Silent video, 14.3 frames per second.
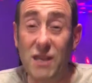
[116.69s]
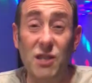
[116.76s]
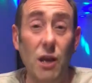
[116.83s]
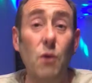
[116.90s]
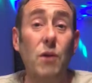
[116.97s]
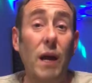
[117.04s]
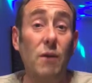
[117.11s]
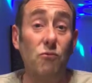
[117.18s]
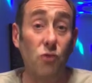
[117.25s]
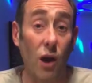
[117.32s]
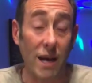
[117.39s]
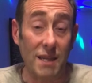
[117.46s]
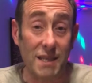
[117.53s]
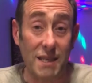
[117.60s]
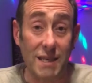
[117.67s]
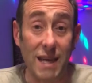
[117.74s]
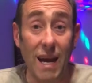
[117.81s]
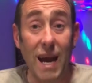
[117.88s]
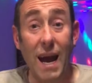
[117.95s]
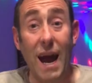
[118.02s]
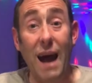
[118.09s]
So they rioted,
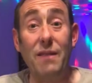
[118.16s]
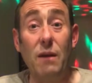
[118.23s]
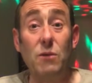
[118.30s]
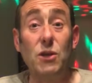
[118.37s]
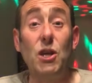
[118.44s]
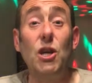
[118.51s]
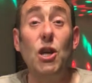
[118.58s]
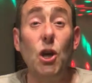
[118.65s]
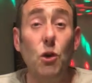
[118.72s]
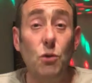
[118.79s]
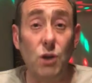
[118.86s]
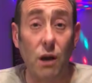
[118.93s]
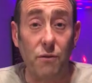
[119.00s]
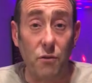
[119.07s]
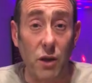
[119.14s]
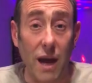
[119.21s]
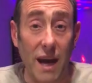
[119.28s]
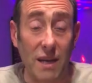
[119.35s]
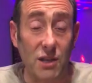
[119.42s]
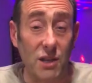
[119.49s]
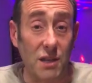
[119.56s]
and there was a huge
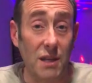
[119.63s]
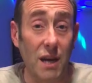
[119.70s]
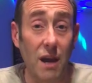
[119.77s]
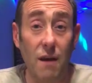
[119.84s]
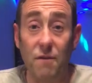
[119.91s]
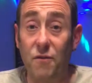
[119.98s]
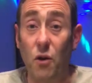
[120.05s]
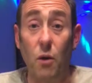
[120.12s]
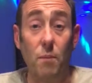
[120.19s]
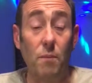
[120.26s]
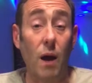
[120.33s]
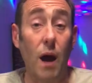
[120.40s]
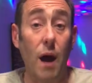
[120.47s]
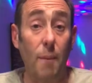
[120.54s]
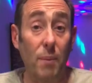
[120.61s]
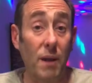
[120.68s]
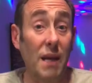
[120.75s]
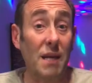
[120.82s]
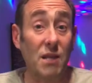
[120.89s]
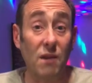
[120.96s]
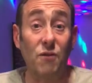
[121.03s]
overreaction from
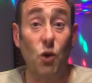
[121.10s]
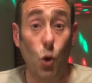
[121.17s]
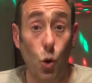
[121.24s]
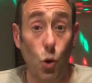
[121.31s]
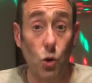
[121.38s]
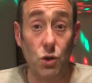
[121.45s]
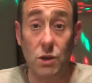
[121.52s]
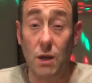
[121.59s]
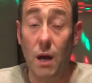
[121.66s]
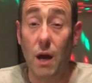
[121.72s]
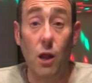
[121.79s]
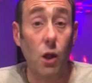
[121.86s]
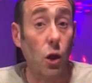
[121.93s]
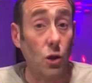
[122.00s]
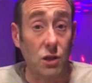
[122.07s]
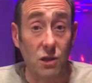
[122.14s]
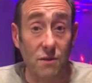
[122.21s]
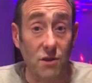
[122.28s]
police, of course. Lots of